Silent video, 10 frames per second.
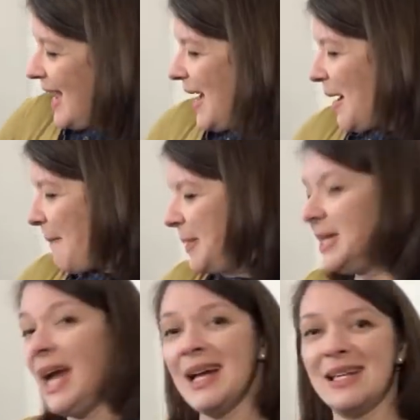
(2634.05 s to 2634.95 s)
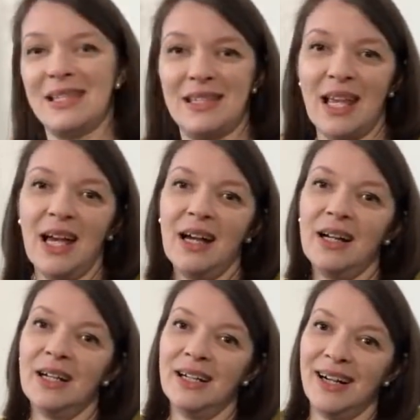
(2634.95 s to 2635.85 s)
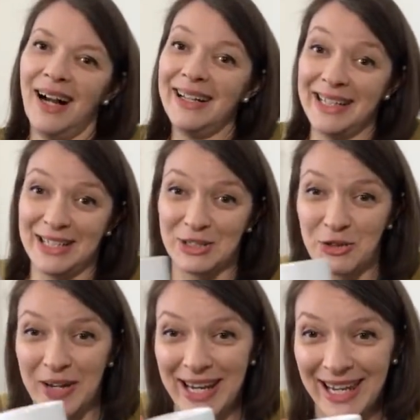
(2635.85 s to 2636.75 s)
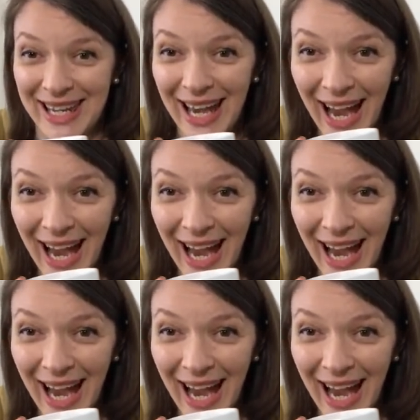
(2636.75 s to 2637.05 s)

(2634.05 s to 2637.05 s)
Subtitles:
But yes, I need a drink.